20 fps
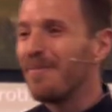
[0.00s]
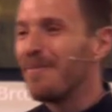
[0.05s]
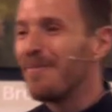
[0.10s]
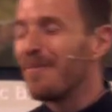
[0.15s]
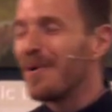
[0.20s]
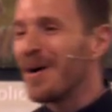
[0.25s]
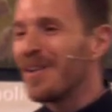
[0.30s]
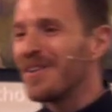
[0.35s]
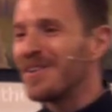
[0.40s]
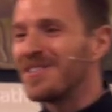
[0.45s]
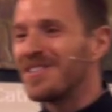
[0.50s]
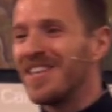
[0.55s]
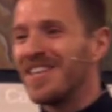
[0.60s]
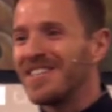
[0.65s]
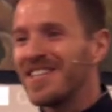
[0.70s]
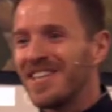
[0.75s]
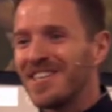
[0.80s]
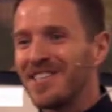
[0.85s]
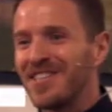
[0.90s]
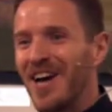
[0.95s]
Brothers,
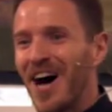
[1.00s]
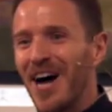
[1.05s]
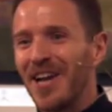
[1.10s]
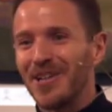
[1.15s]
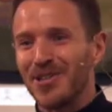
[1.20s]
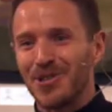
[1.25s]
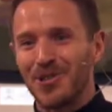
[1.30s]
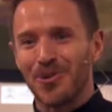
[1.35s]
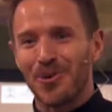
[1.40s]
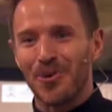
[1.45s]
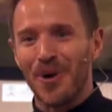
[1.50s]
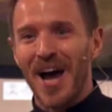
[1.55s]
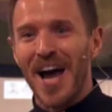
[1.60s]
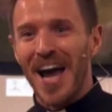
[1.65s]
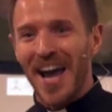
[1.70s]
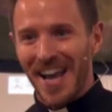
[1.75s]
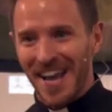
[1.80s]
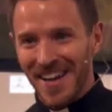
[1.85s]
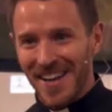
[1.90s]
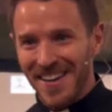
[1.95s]
this is not a
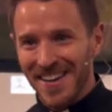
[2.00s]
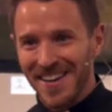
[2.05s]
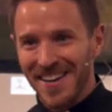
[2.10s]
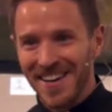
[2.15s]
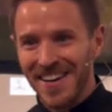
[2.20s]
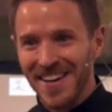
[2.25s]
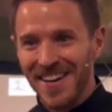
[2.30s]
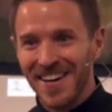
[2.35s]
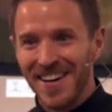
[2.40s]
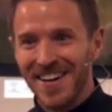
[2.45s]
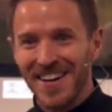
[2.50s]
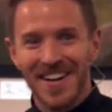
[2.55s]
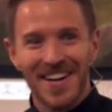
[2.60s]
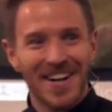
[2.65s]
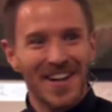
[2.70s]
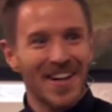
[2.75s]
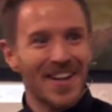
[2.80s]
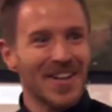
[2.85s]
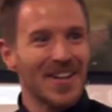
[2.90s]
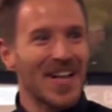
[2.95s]
tray.
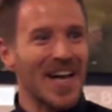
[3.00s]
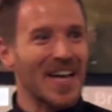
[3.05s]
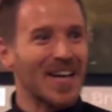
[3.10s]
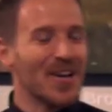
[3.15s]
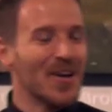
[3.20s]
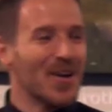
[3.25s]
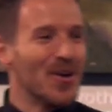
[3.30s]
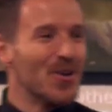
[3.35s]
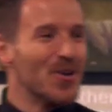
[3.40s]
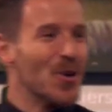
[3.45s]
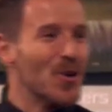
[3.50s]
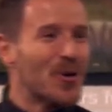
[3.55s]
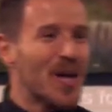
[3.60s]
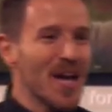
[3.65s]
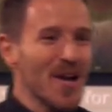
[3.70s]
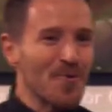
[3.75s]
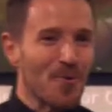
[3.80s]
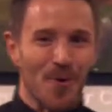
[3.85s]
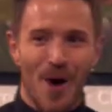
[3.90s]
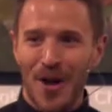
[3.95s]
Like, you
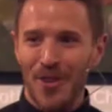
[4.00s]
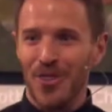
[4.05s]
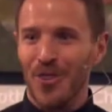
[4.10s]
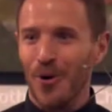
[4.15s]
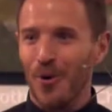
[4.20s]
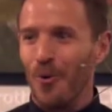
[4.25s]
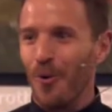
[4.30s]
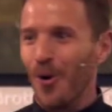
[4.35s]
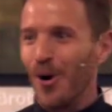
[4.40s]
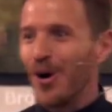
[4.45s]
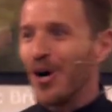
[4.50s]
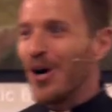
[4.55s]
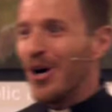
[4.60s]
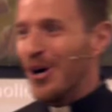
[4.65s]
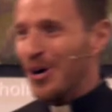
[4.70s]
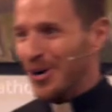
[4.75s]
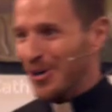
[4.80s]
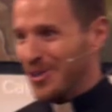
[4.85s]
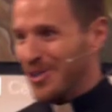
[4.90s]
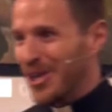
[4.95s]
can run the
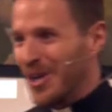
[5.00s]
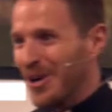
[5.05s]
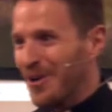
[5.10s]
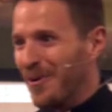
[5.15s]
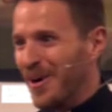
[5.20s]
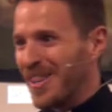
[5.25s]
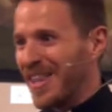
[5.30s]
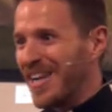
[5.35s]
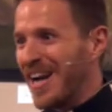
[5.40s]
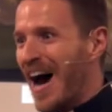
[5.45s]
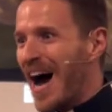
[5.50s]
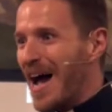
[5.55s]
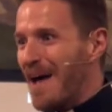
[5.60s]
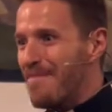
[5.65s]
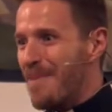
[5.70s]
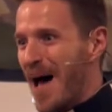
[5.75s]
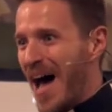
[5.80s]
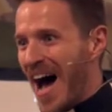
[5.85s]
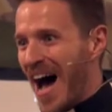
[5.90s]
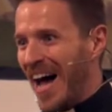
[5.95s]
world with an
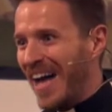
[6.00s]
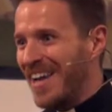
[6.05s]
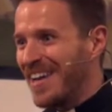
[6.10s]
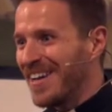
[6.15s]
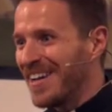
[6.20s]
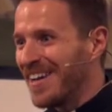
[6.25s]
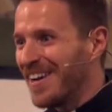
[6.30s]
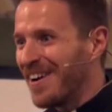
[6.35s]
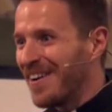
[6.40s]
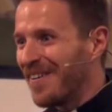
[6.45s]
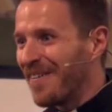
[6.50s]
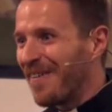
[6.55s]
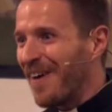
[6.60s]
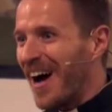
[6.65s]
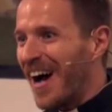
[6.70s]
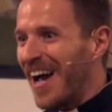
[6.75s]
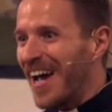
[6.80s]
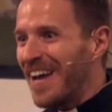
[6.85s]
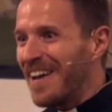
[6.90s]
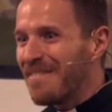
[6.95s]
iPad,
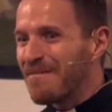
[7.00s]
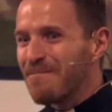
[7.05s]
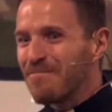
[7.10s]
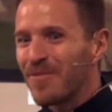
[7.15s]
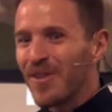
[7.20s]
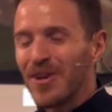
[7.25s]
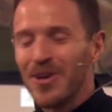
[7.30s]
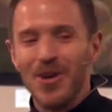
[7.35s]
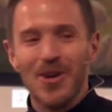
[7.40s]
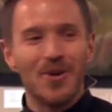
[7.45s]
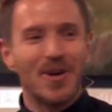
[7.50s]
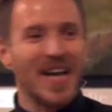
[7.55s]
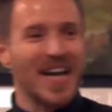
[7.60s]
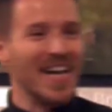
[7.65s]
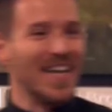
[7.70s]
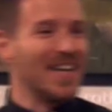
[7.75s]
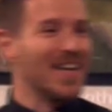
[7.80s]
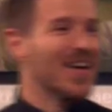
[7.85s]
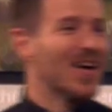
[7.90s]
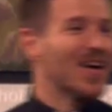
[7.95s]
right? You can,